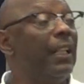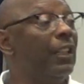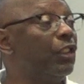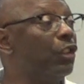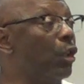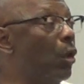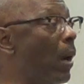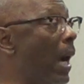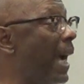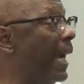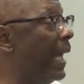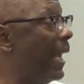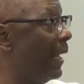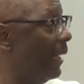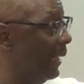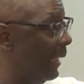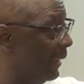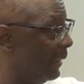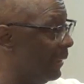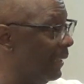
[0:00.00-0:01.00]
And so I gotta
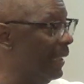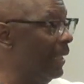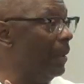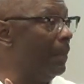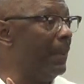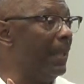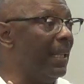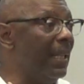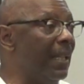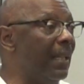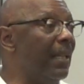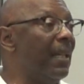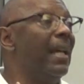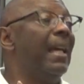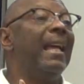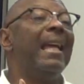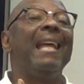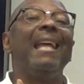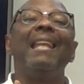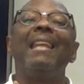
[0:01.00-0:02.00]
let them
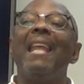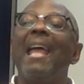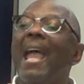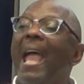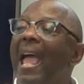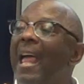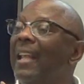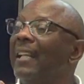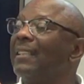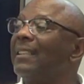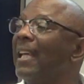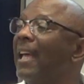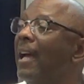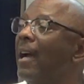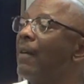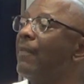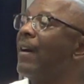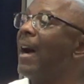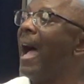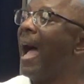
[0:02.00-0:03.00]
hit, and addicts
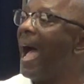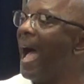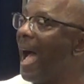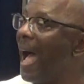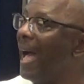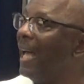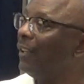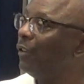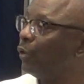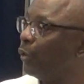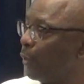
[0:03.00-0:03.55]
have a high